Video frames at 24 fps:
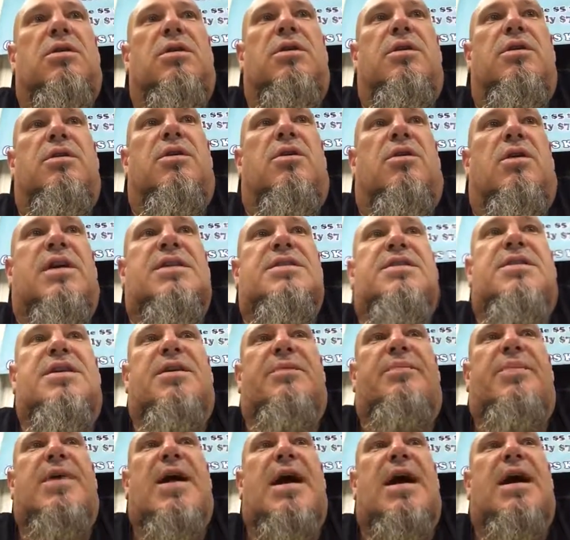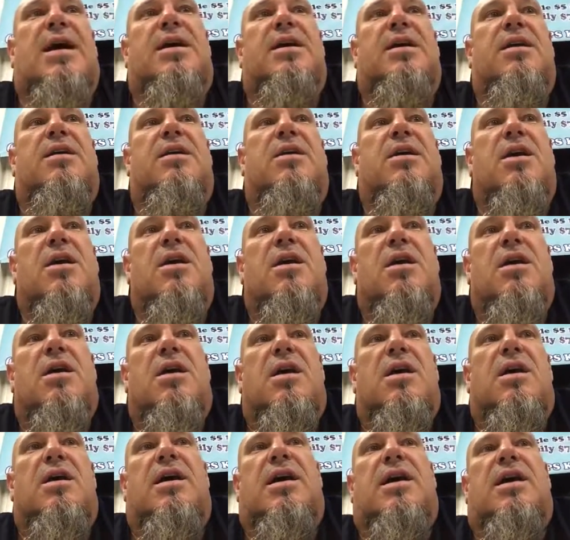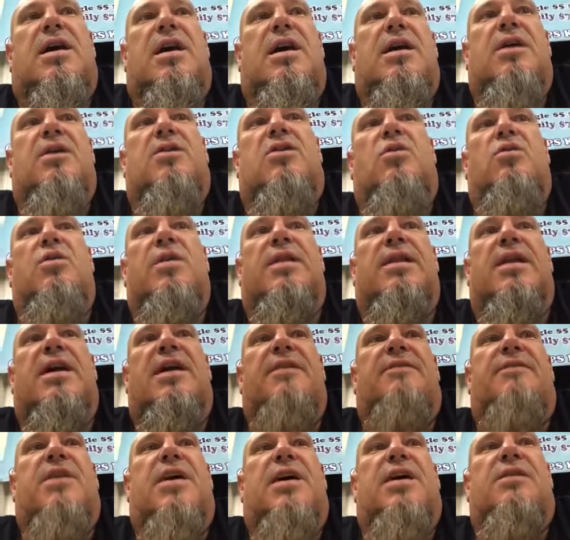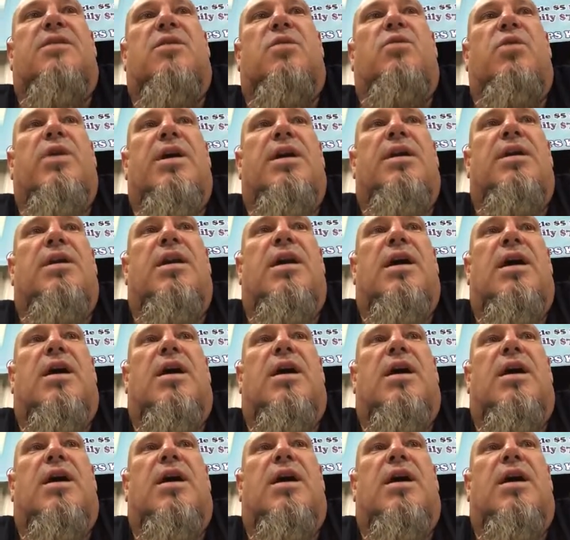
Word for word: You know, I sit back and and I kind of go with life like the wind